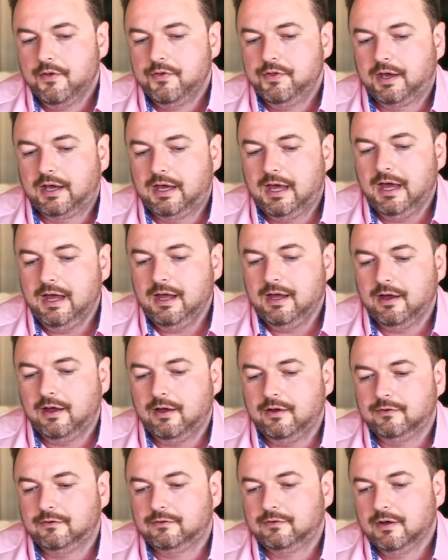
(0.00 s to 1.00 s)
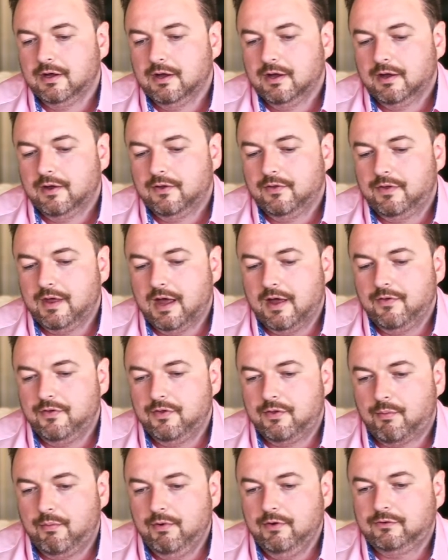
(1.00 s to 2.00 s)
The key is
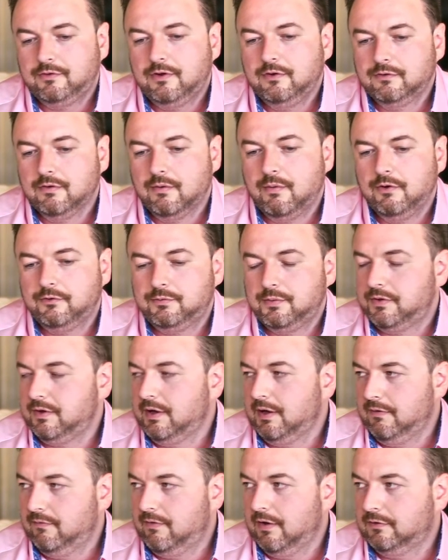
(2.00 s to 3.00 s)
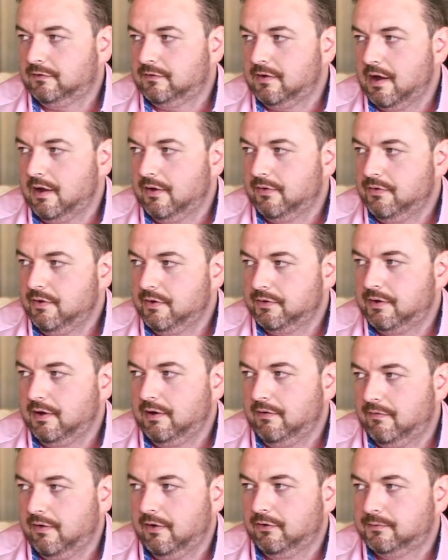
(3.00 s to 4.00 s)
that the risk is always with the investor, not
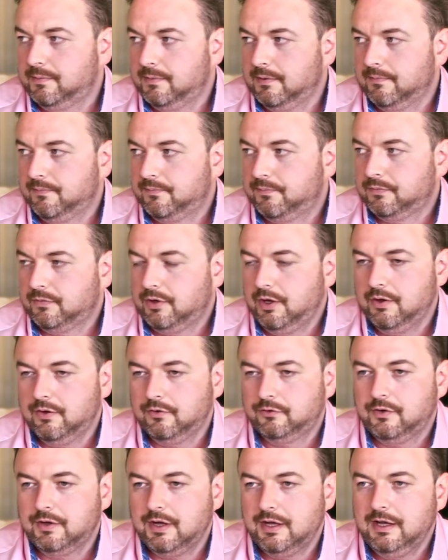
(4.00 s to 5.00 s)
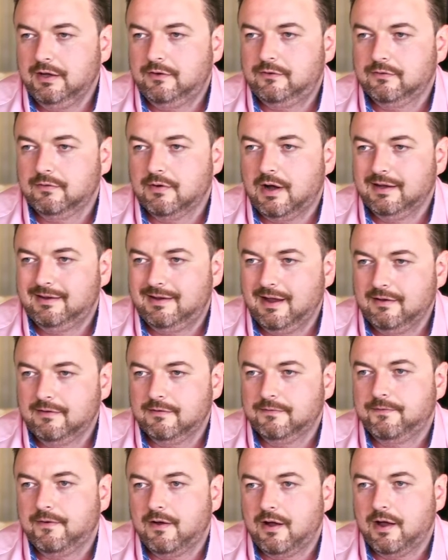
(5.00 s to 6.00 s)
the investment. Mm-hmm. You know, so they need to
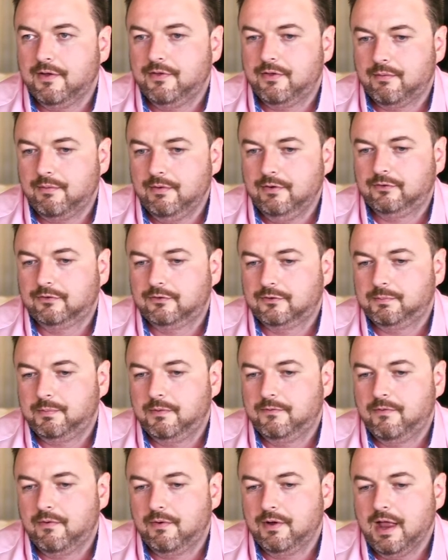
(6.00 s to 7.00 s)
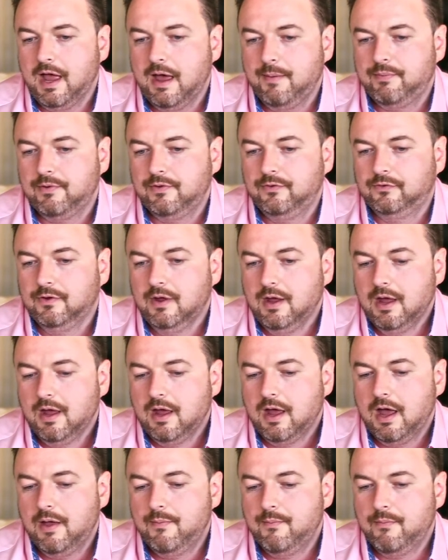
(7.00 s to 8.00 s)
identify the risks before it happens.
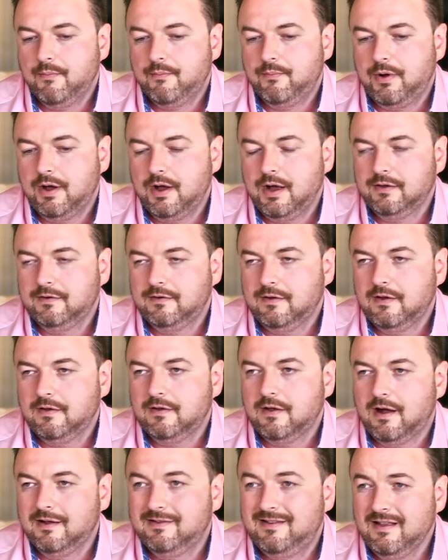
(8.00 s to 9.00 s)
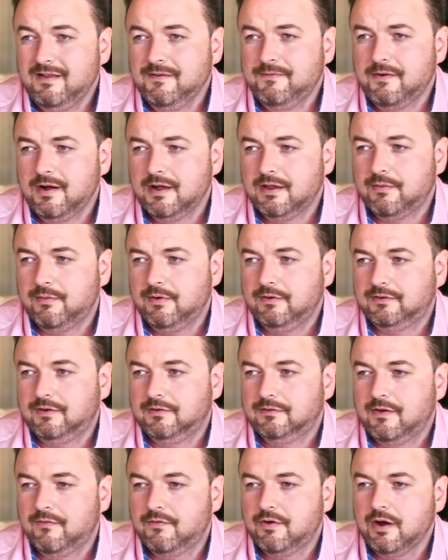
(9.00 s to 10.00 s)
And by identifying the risk
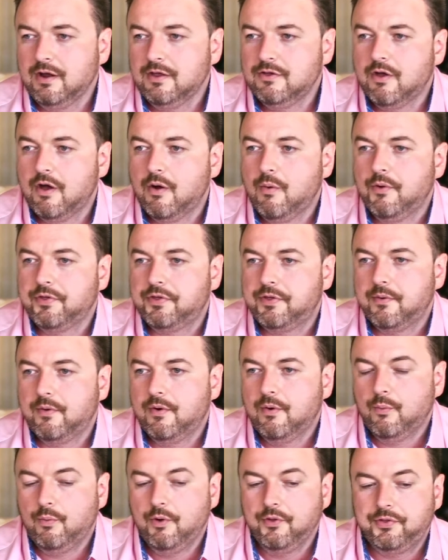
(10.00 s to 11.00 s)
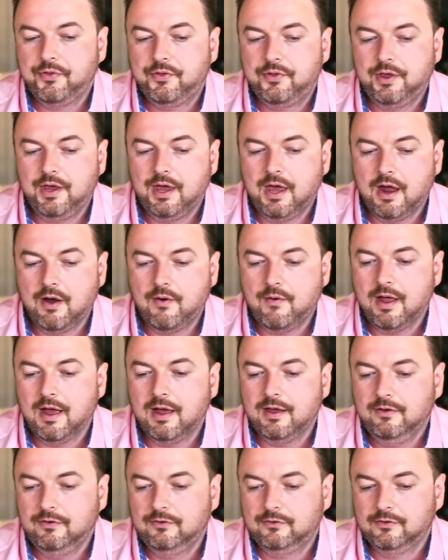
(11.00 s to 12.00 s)
is they've got to know what the what the
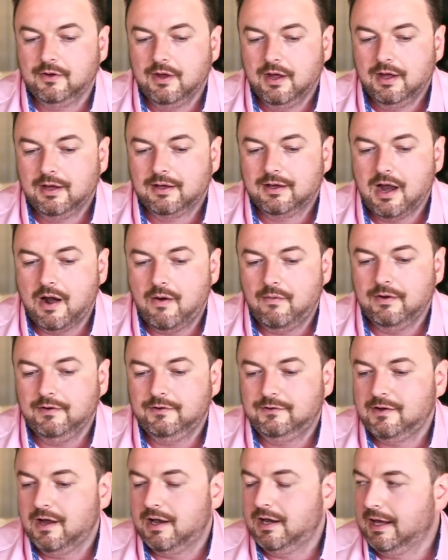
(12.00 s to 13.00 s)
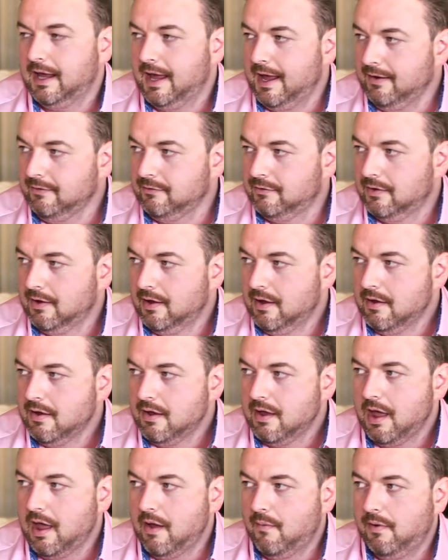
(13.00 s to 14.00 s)
area is currently selling at,
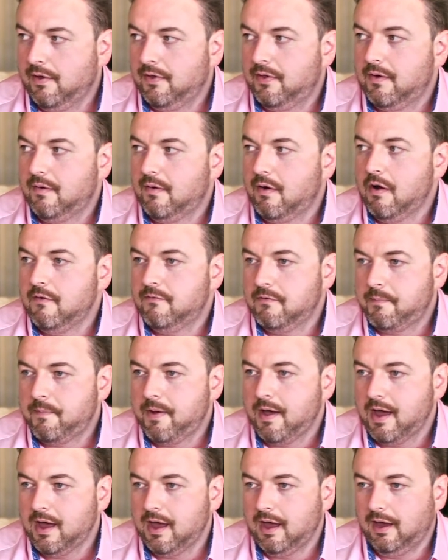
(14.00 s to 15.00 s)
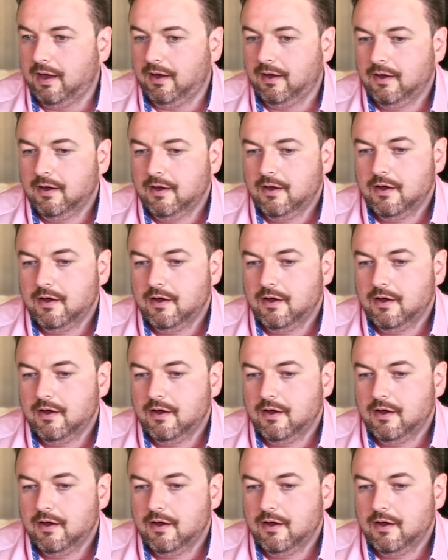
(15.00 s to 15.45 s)
mm-hmm. and whether they're overpaying